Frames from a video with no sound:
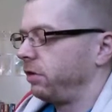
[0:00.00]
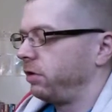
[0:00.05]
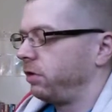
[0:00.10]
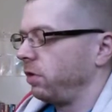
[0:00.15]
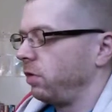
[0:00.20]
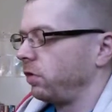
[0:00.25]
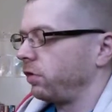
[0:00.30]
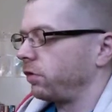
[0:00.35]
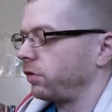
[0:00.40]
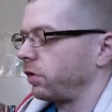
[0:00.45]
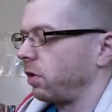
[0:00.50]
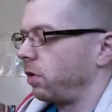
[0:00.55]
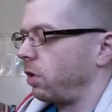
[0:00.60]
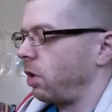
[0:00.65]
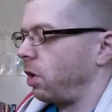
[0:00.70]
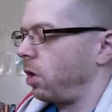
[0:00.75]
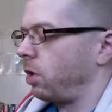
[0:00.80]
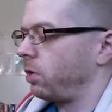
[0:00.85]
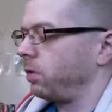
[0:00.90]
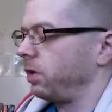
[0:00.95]
do
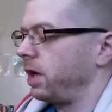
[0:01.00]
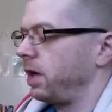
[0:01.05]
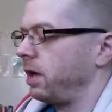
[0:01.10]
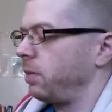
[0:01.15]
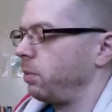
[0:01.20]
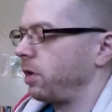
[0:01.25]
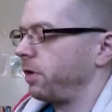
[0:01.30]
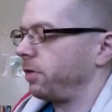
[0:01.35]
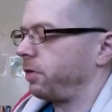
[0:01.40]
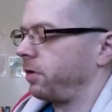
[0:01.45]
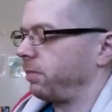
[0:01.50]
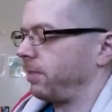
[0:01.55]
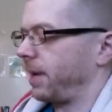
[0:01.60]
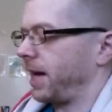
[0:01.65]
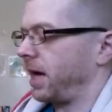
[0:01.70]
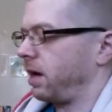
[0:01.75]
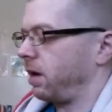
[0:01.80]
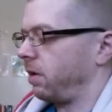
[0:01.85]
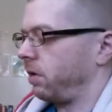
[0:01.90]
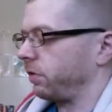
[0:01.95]
so only with their
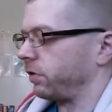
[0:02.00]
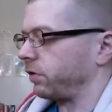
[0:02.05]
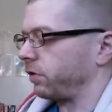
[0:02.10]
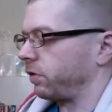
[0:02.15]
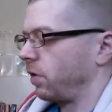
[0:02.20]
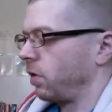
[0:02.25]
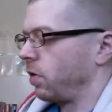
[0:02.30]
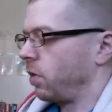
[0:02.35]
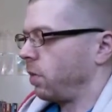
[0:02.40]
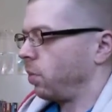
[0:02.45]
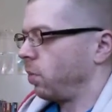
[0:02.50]
mouths.